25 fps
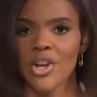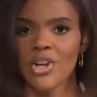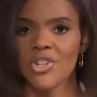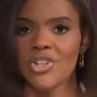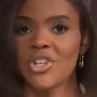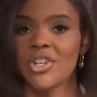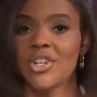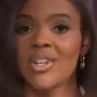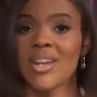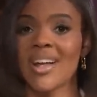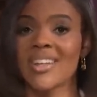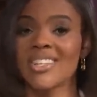
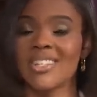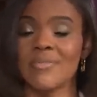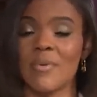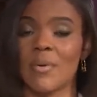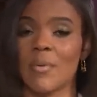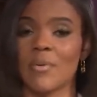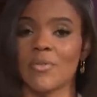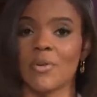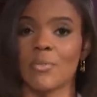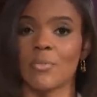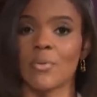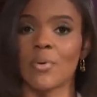She did not
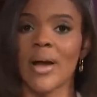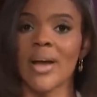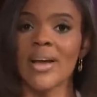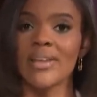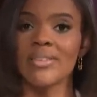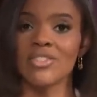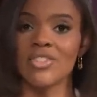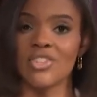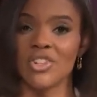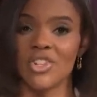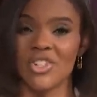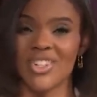speak with the
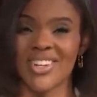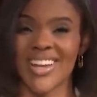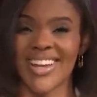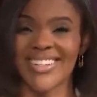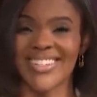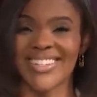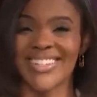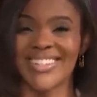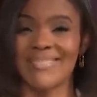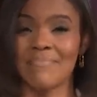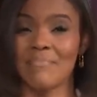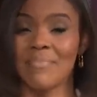press. She did
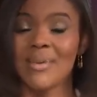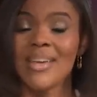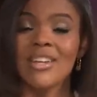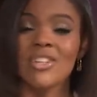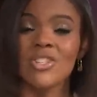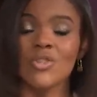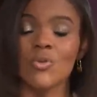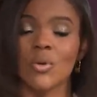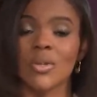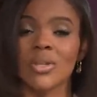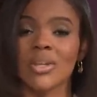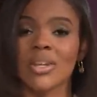not
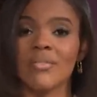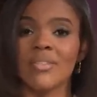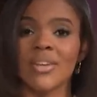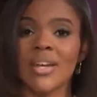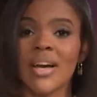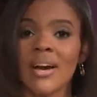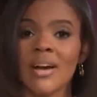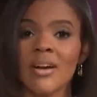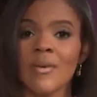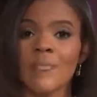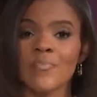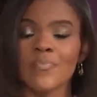speak to
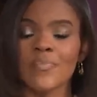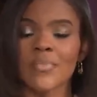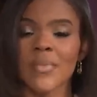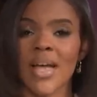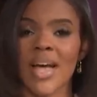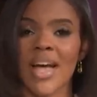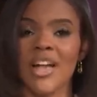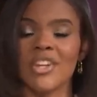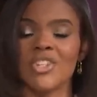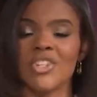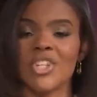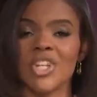Olivia.
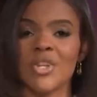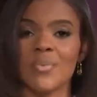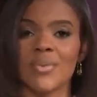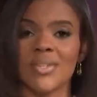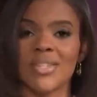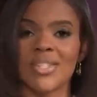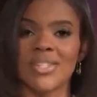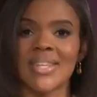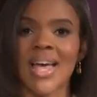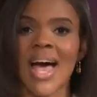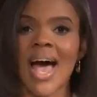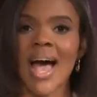And she
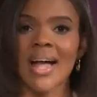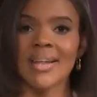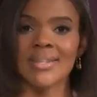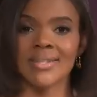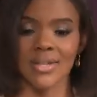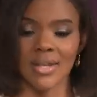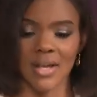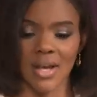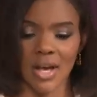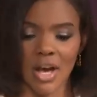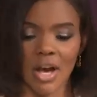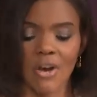was
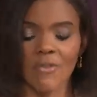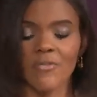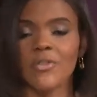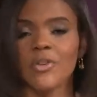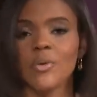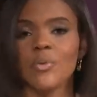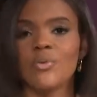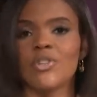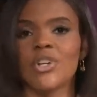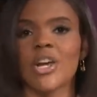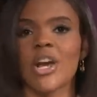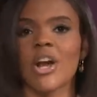sat a
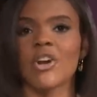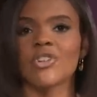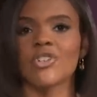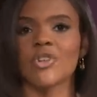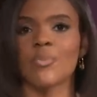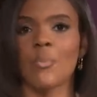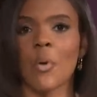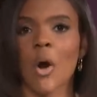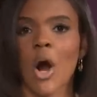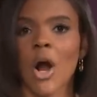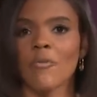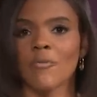few chairs
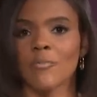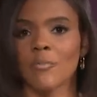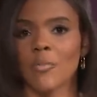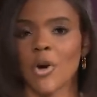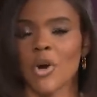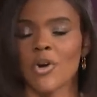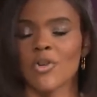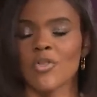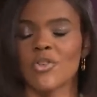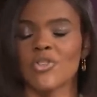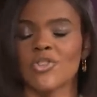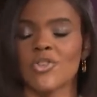apart from
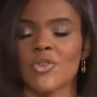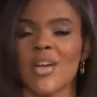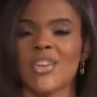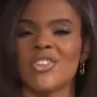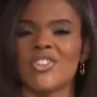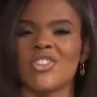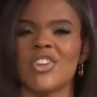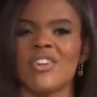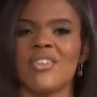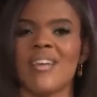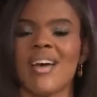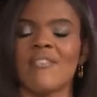her so
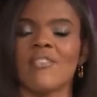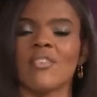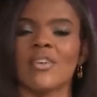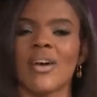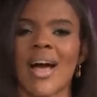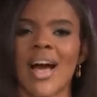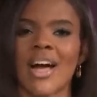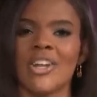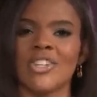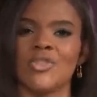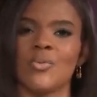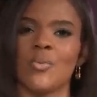that she never
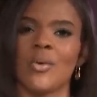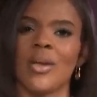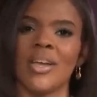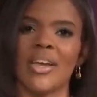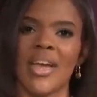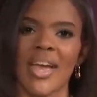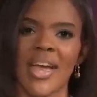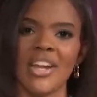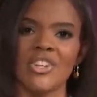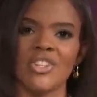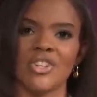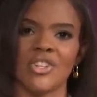had to
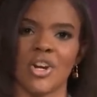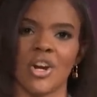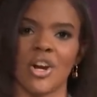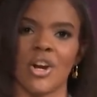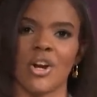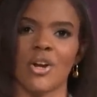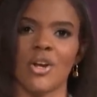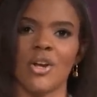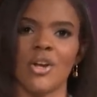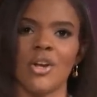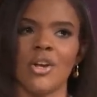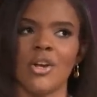engage in
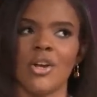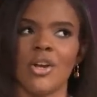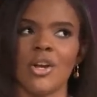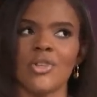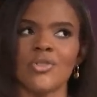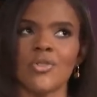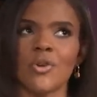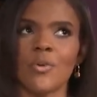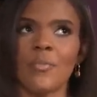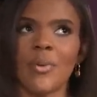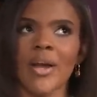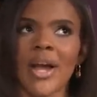her.
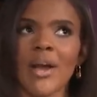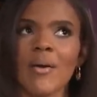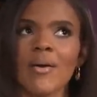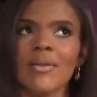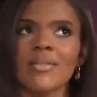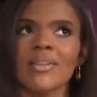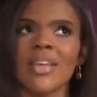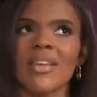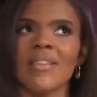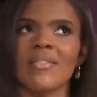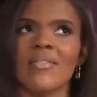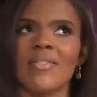So
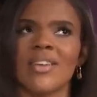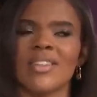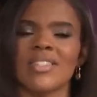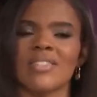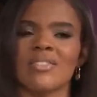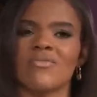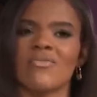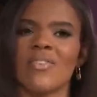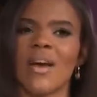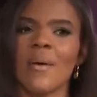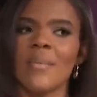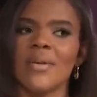apparently
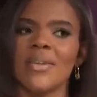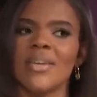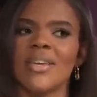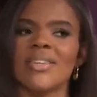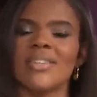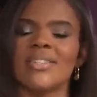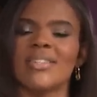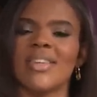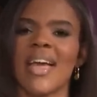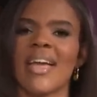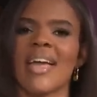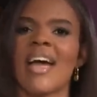this
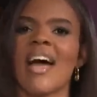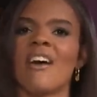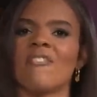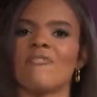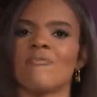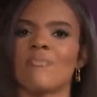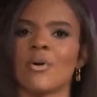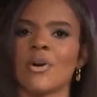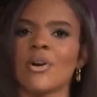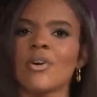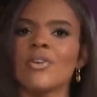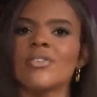feminist
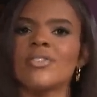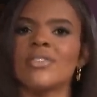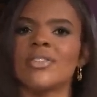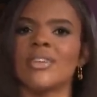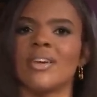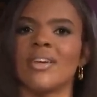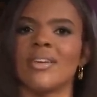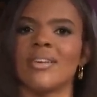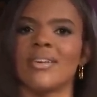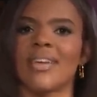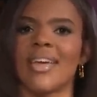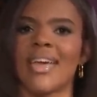AF
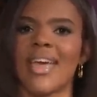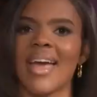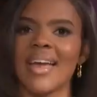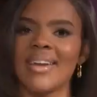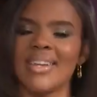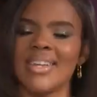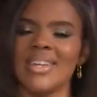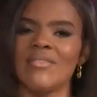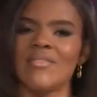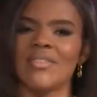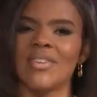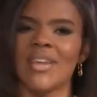person
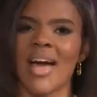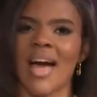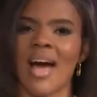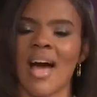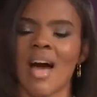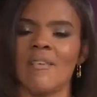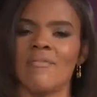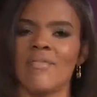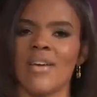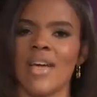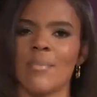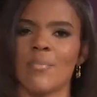can't even
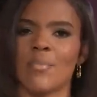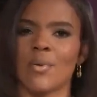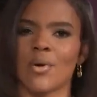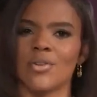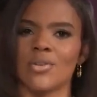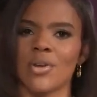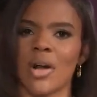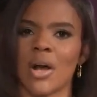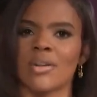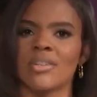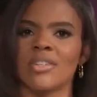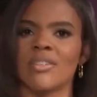have a
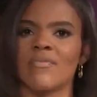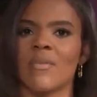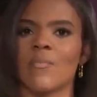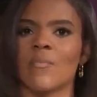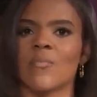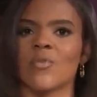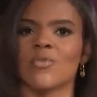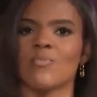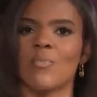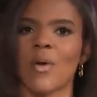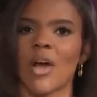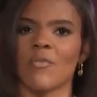productive
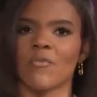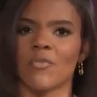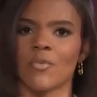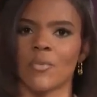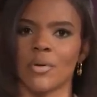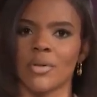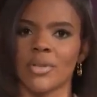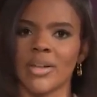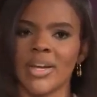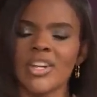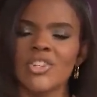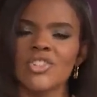and
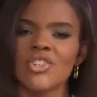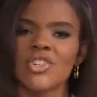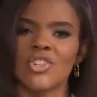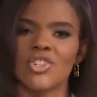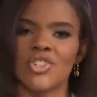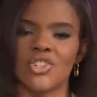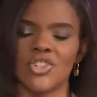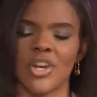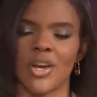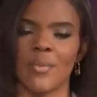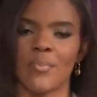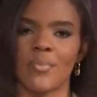respectful
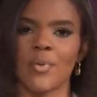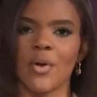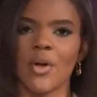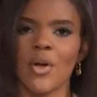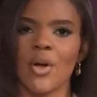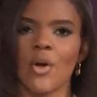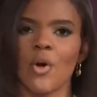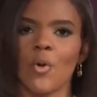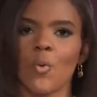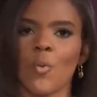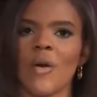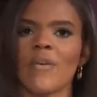relationship
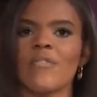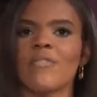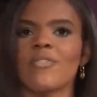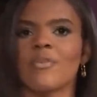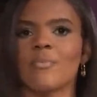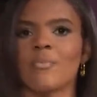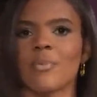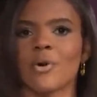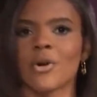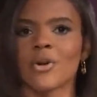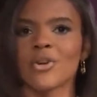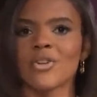with
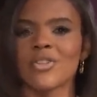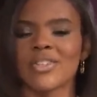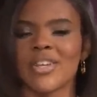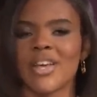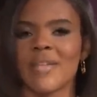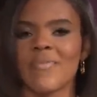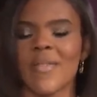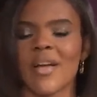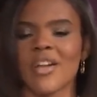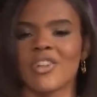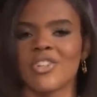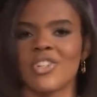the
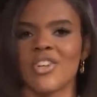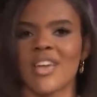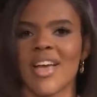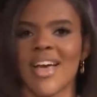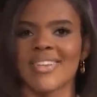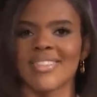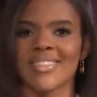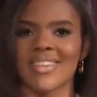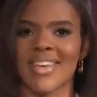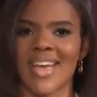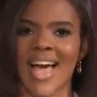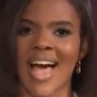person that she
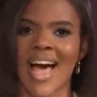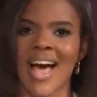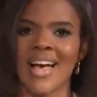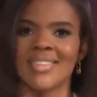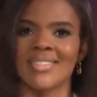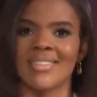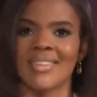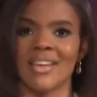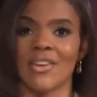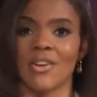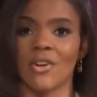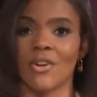has
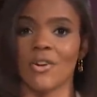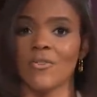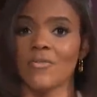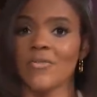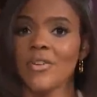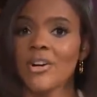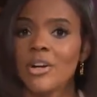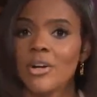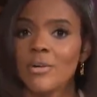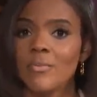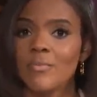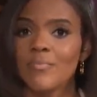cast in her
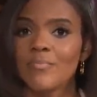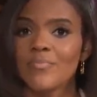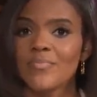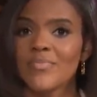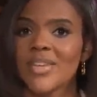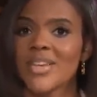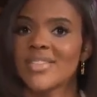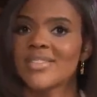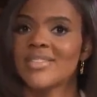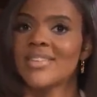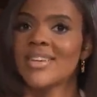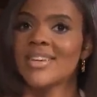film.
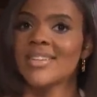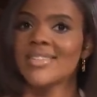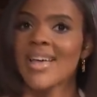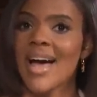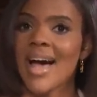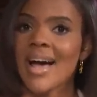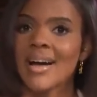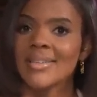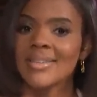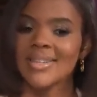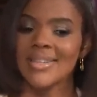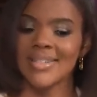Doesn't
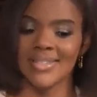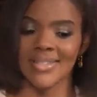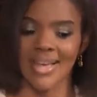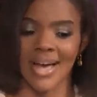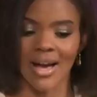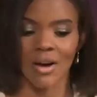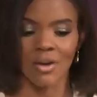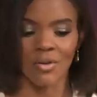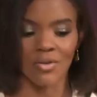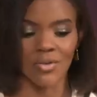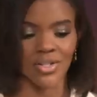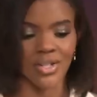exactly
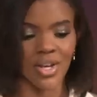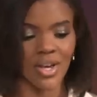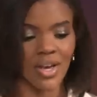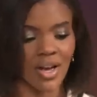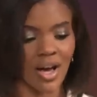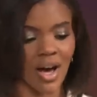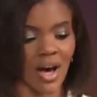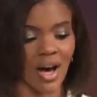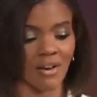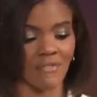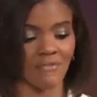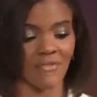sound
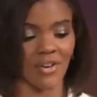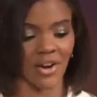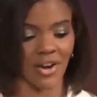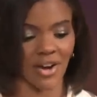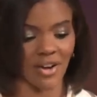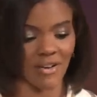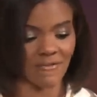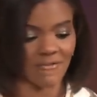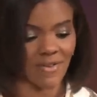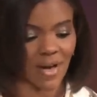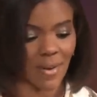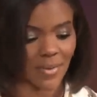
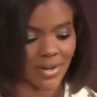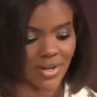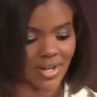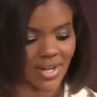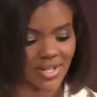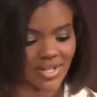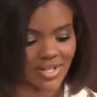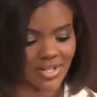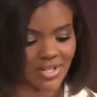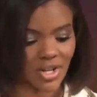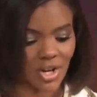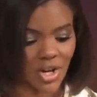very
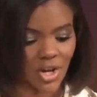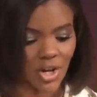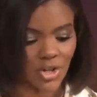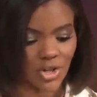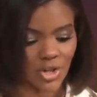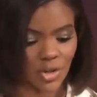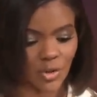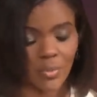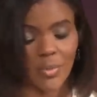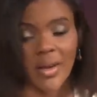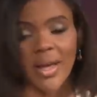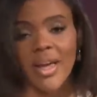feminist
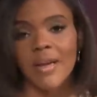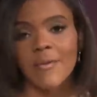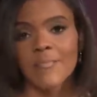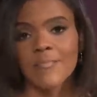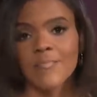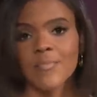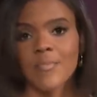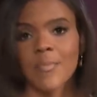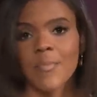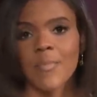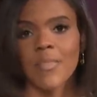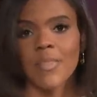to me.